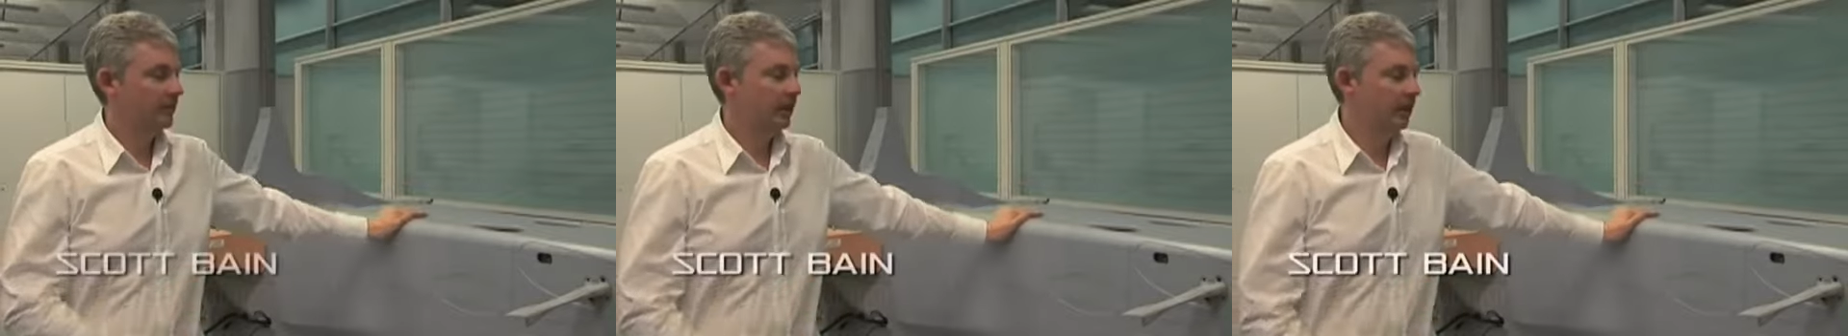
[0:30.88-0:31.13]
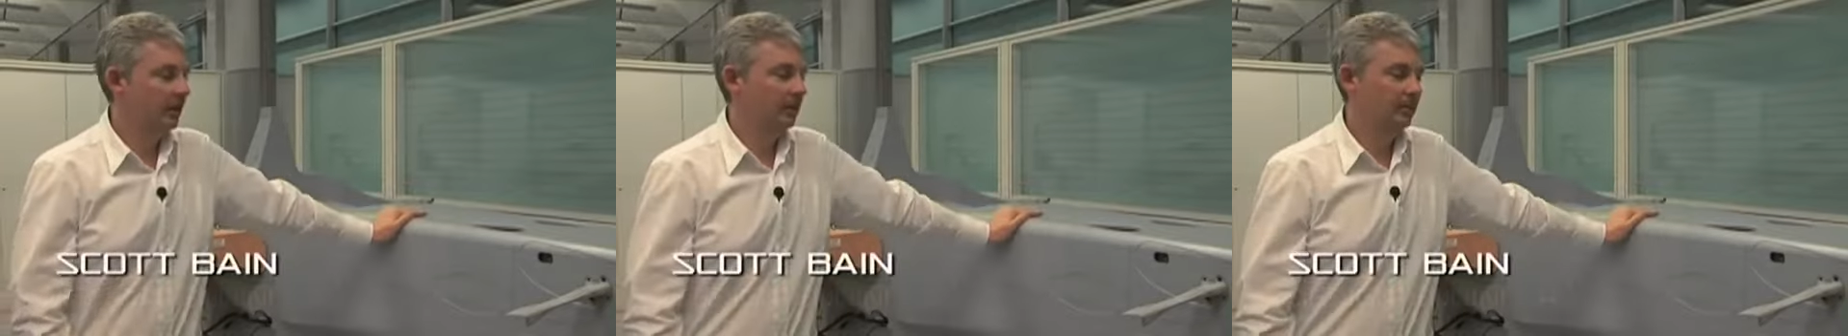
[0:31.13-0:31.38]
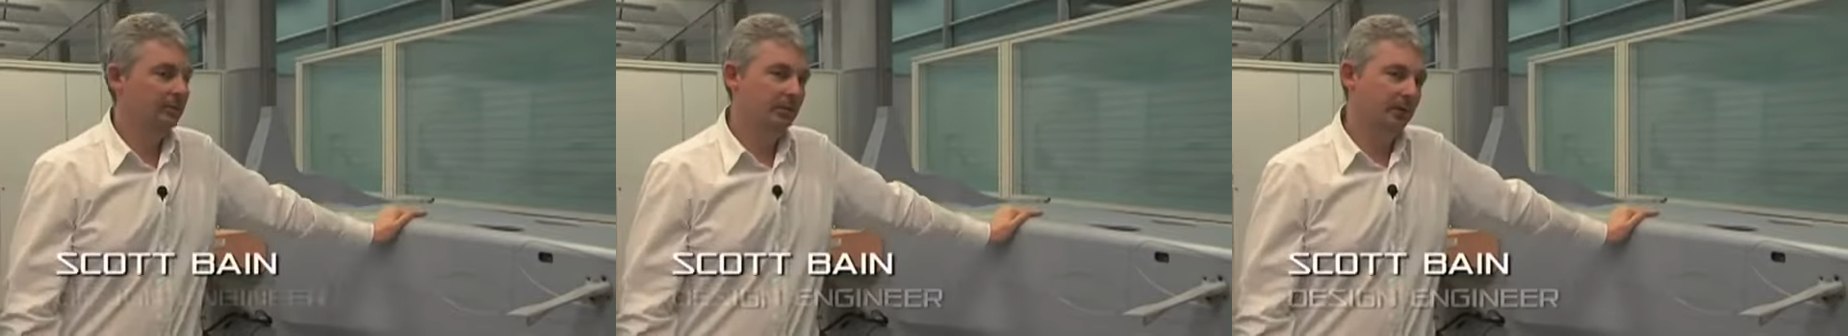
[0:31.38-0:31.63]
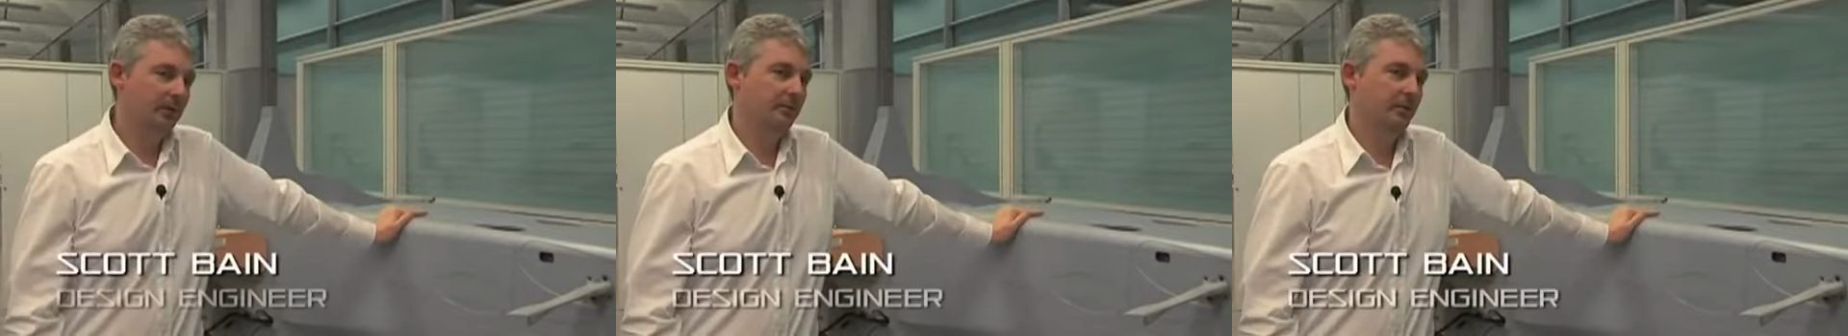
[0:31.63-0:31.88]

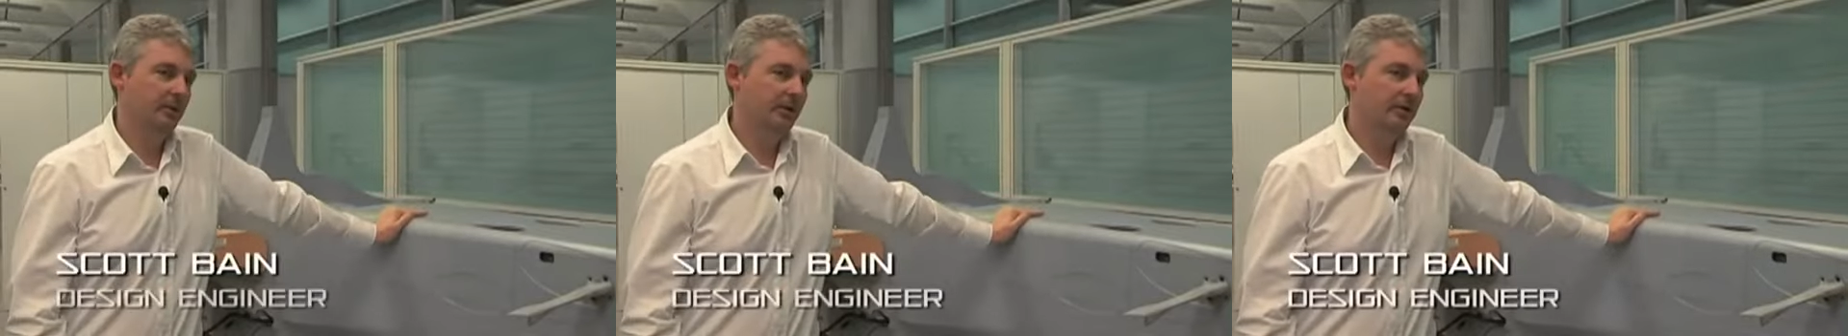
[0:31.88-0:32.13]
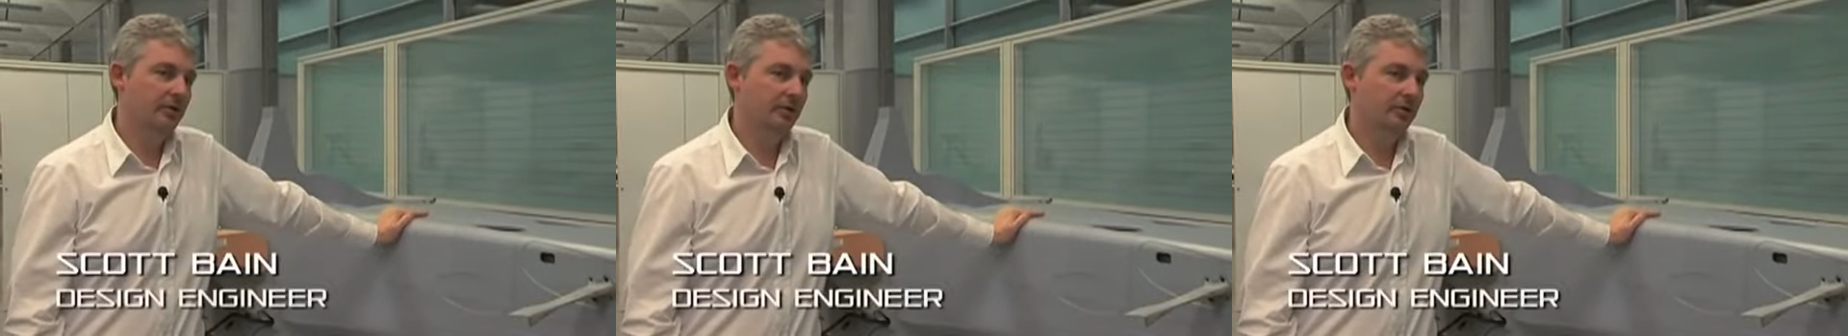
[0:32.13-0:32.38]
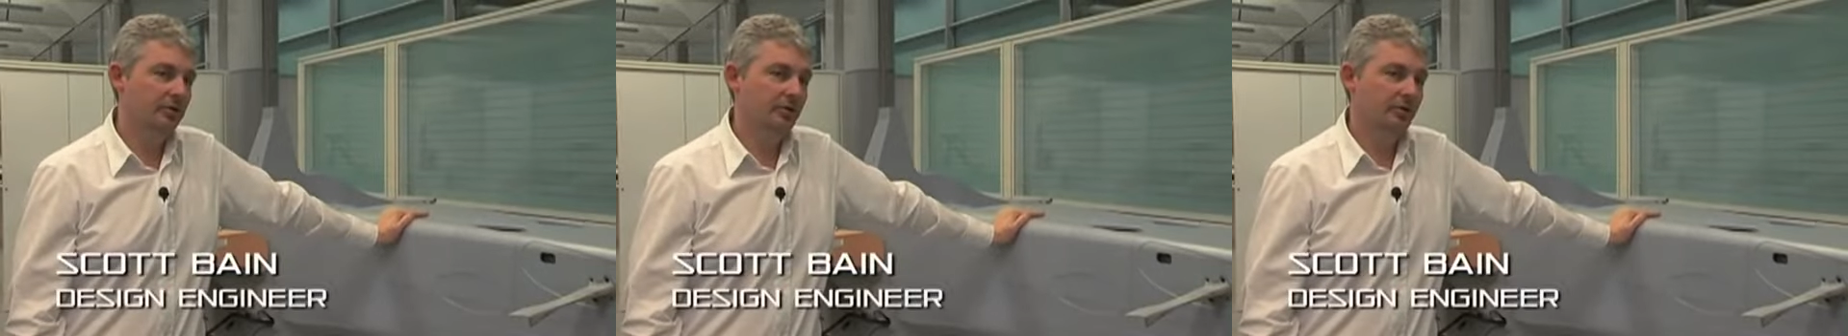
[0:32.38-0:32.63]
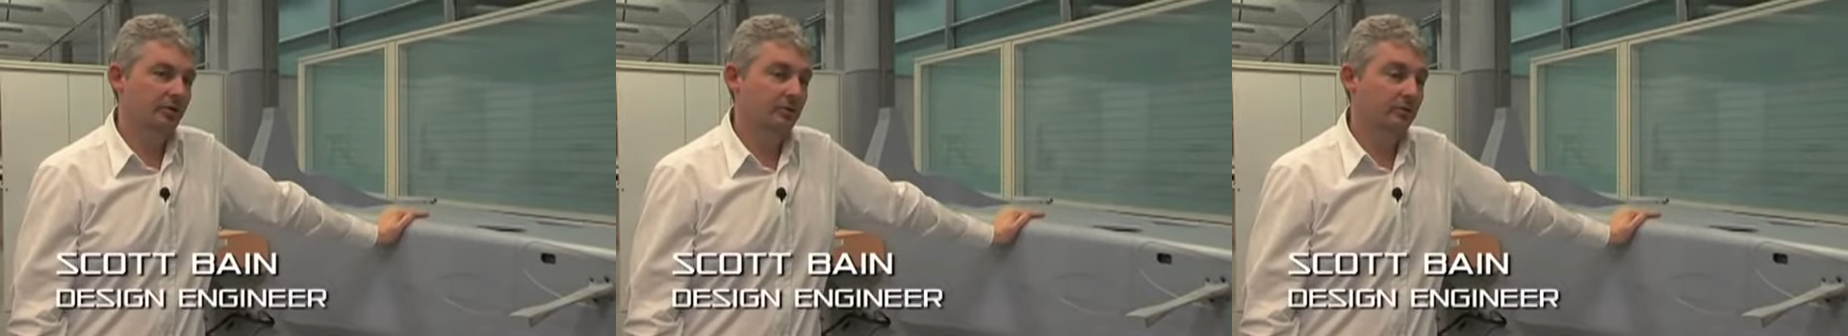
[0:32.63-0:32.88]
that we use
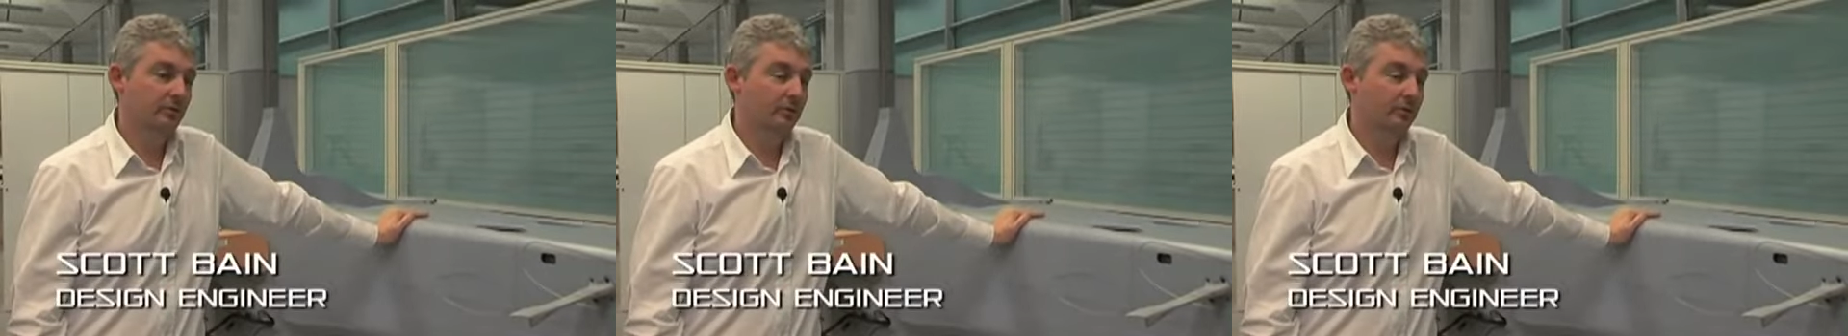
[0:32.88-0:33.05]
to